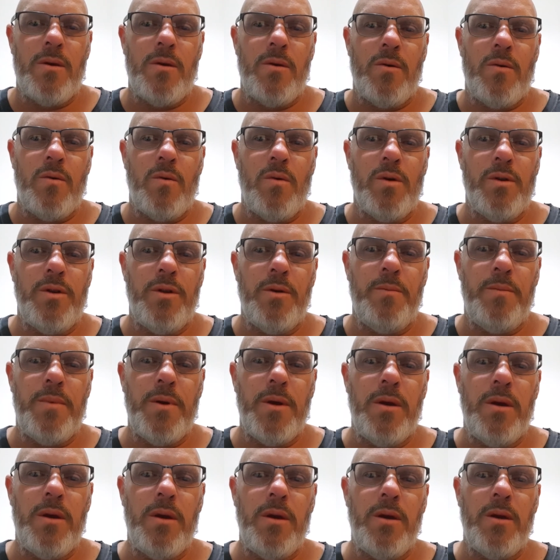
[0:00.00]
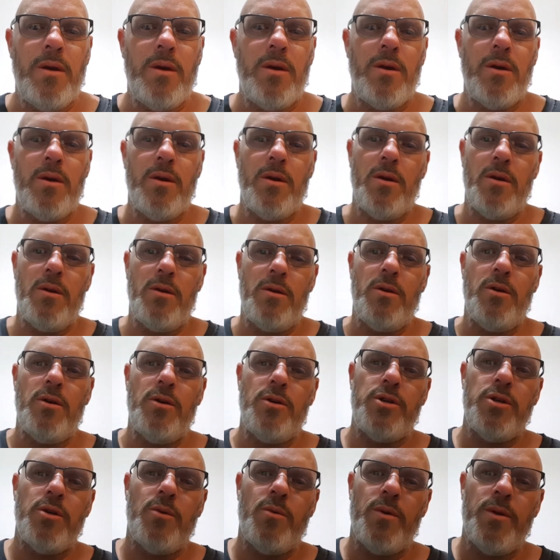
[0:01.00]
Would there be
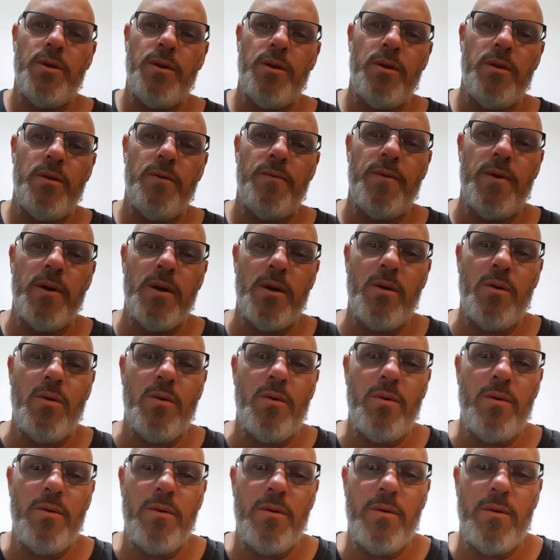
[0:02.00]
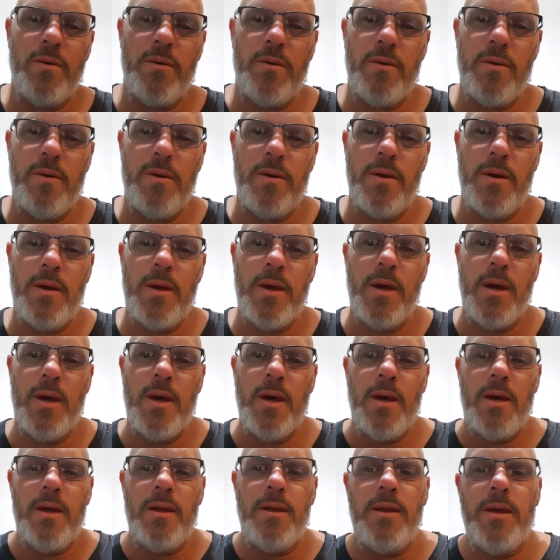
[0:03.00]
inertia within the vehicle?
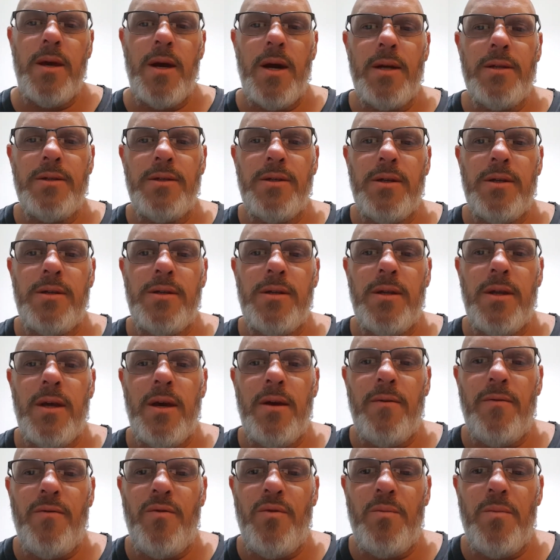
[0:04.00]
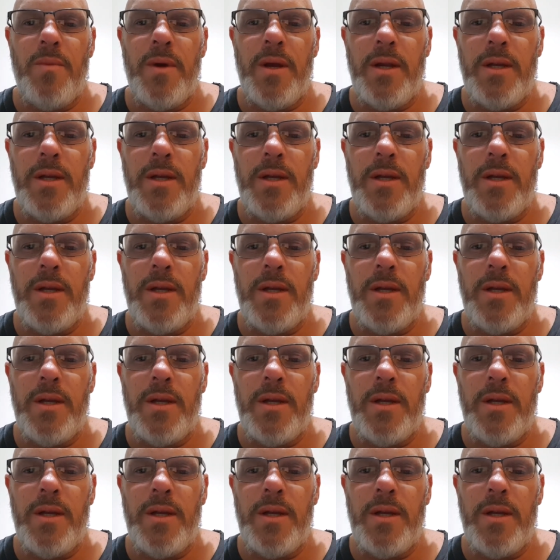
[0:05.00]
The answer to that for many